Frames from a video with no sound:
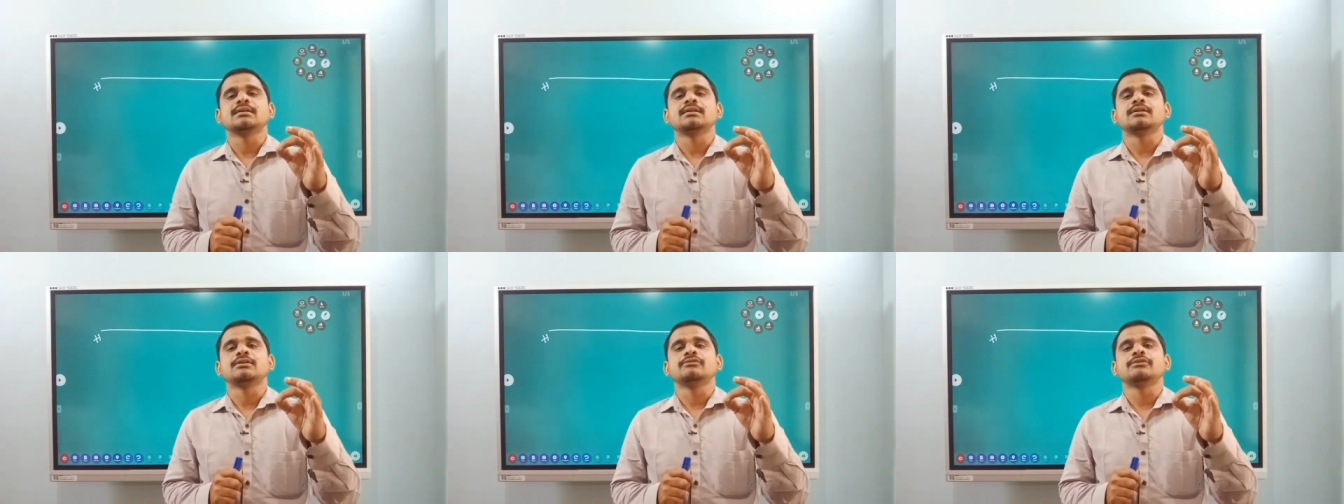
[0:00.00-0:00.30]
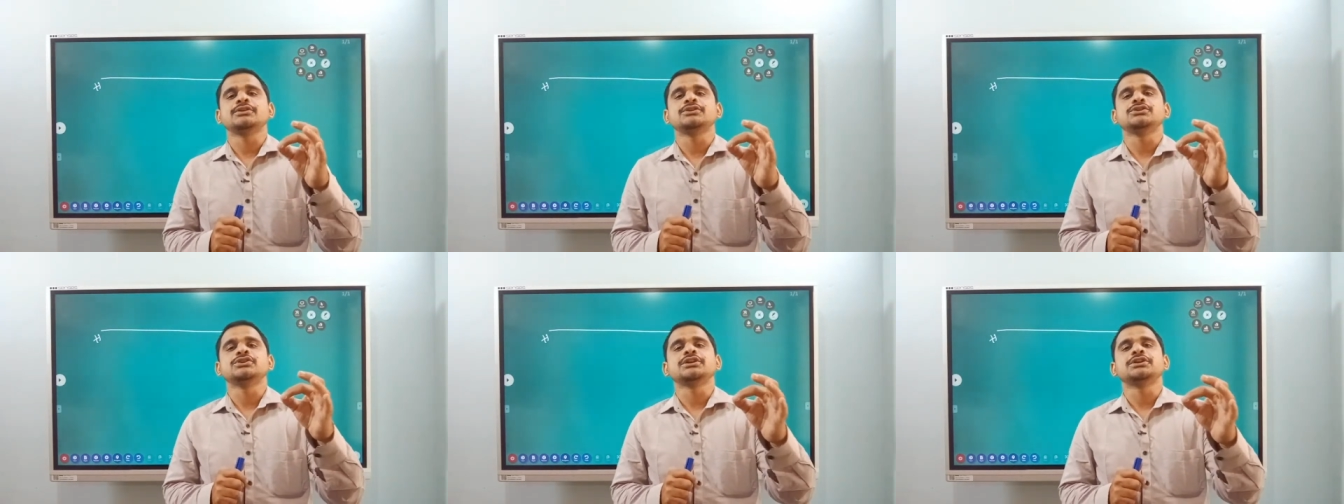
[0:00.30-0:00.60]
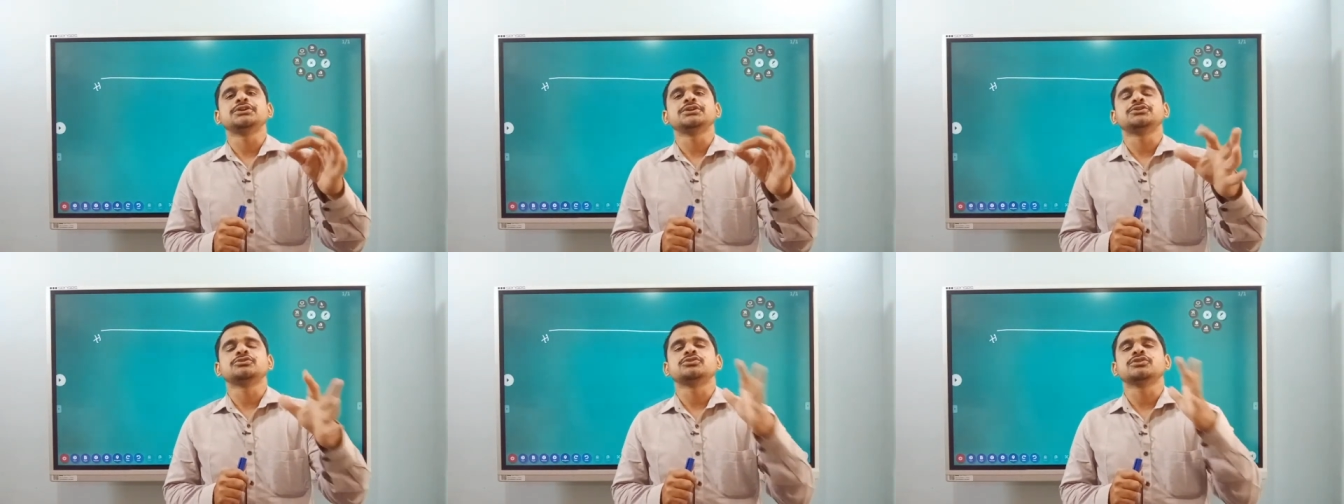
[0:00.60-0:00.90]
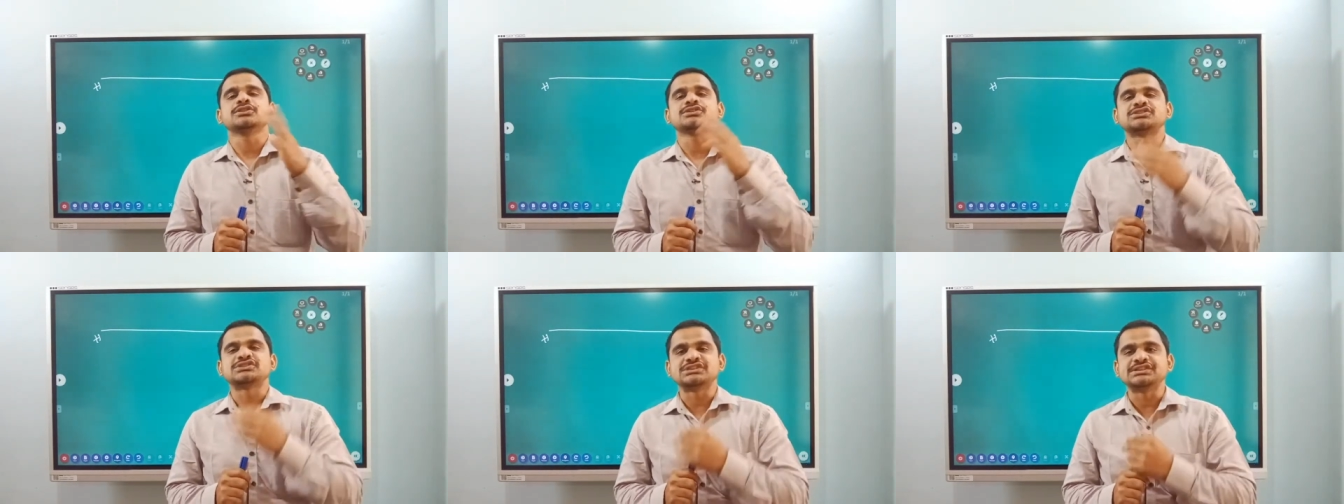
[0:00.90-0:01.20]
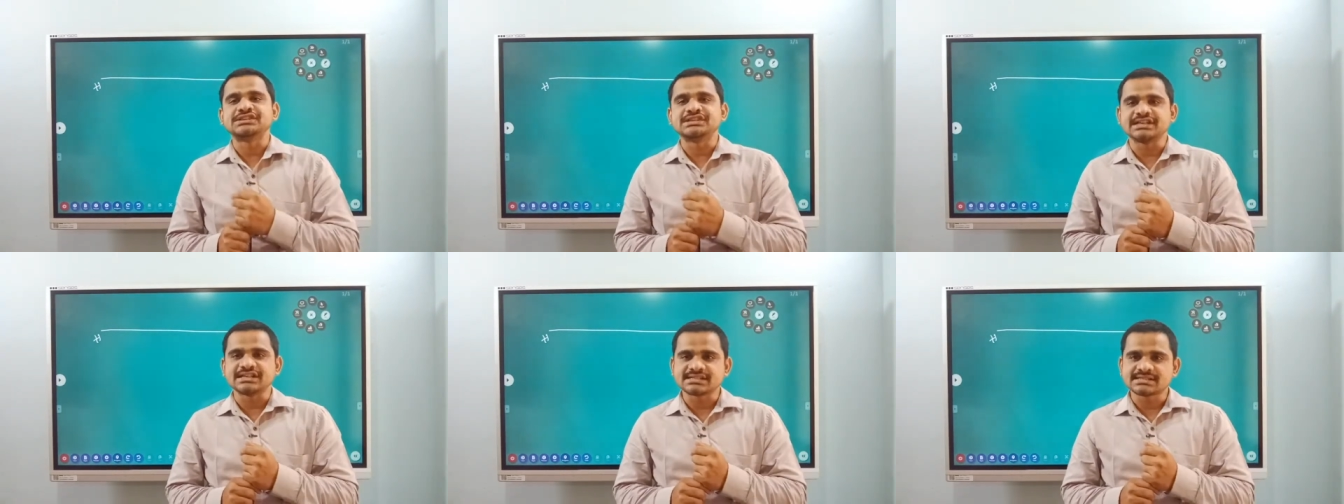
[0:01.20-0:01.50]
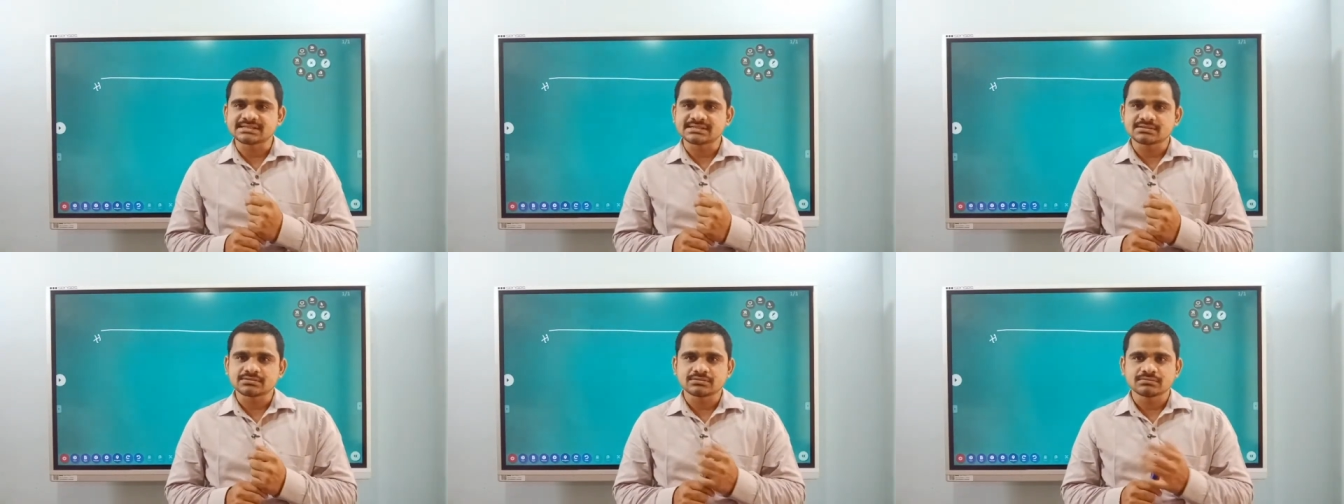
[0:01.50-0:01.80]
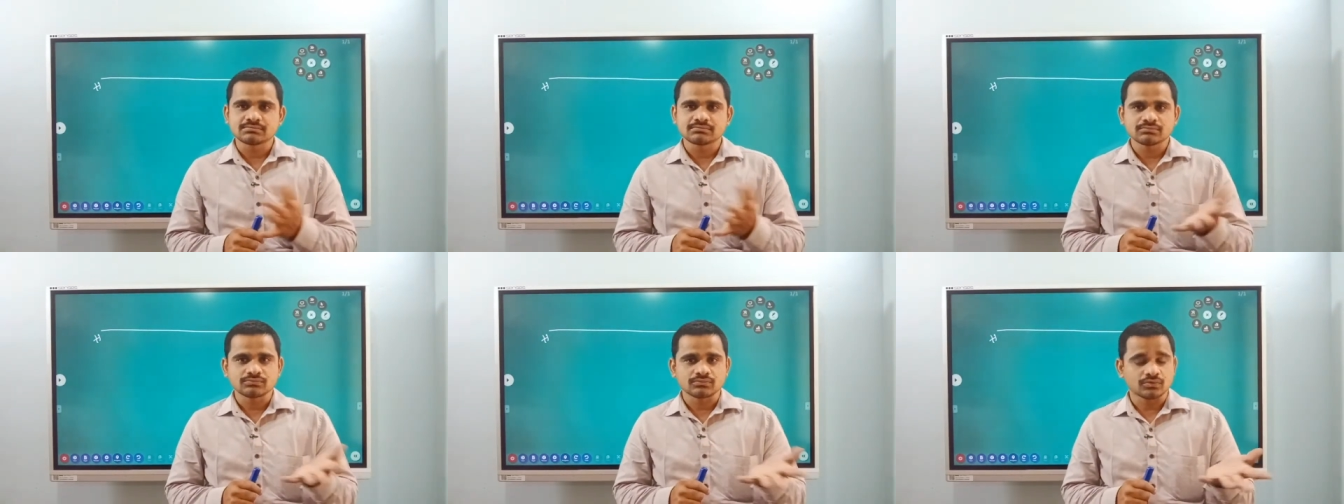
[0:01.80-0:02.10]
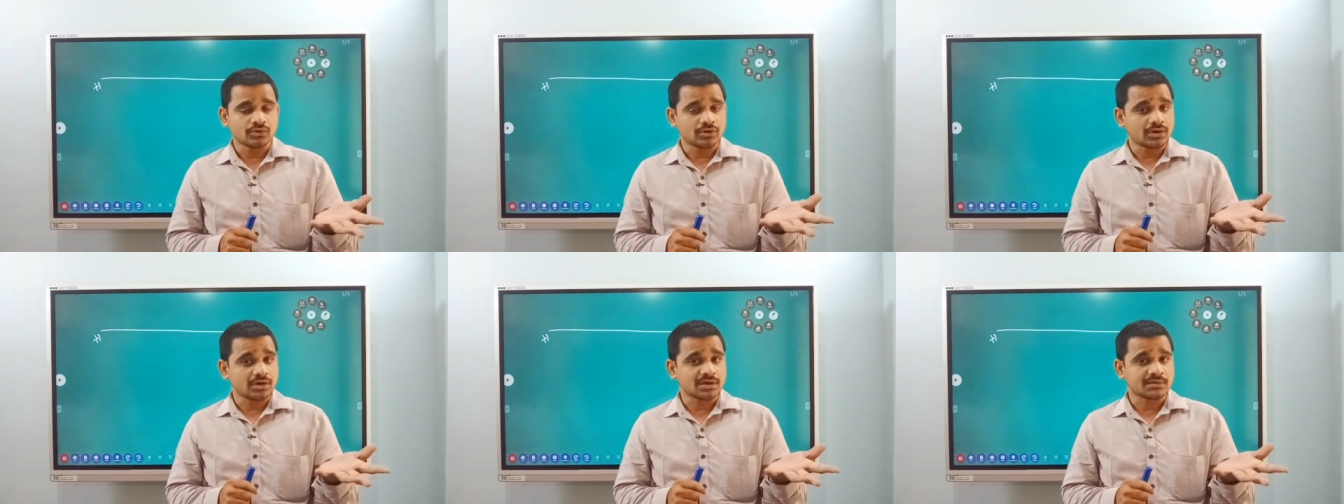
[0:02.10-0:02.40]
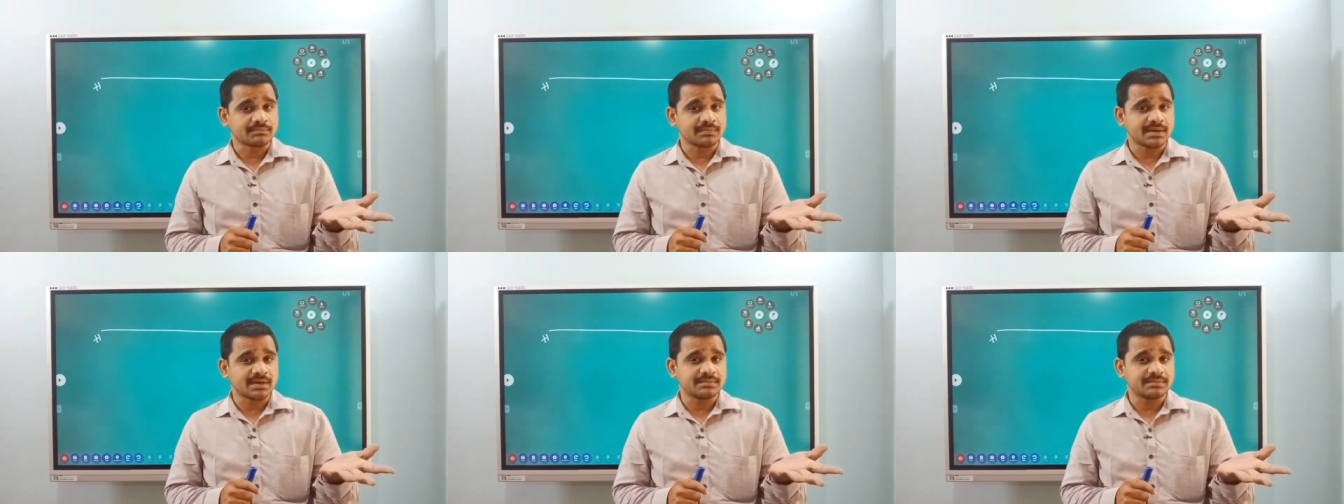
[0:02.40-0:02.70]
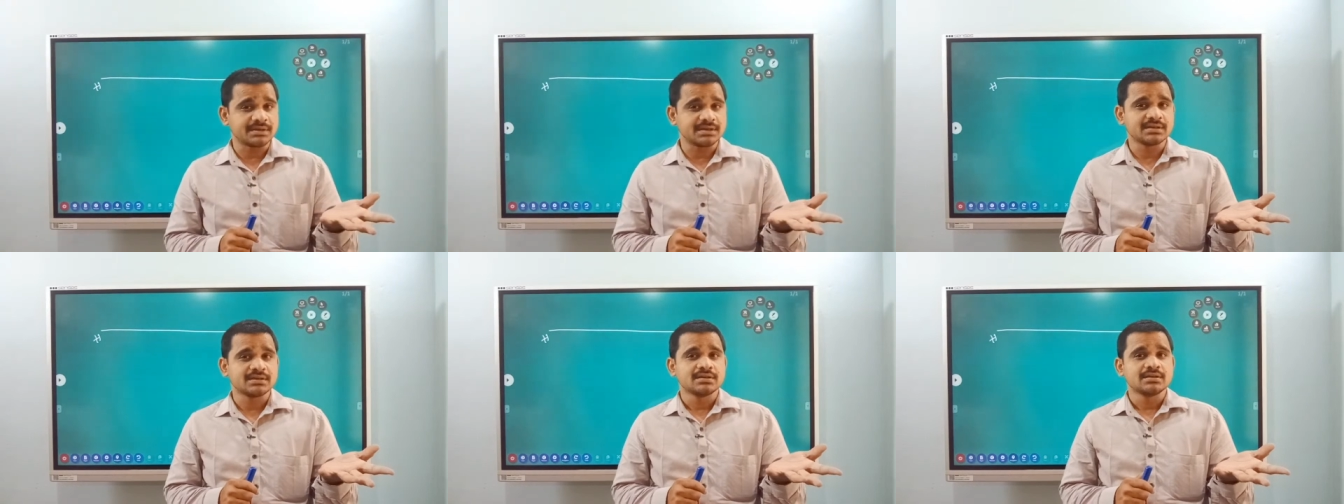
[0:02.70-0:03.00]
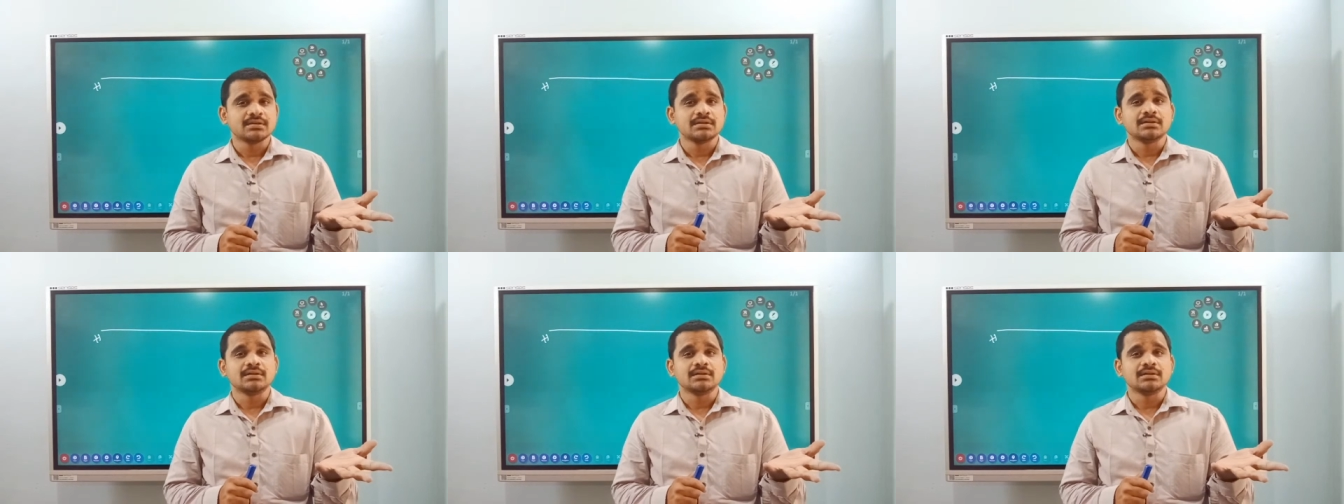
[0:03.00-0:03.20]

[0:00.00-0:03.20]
when you're into the signals, or maybe